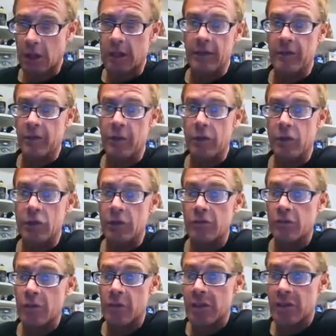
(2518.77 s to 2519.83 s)
And if the
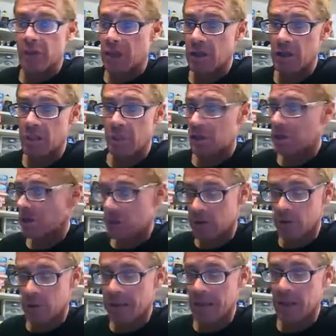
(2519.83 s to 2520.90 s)
person from Encyclopedia
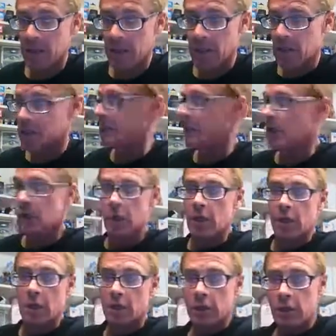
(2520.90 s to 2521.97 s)
Dramatica hears me,
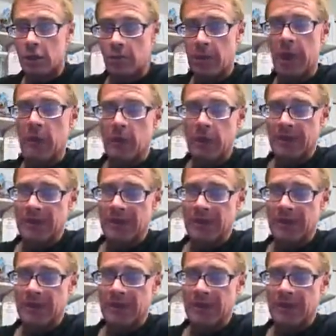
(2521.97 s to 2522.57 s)
you might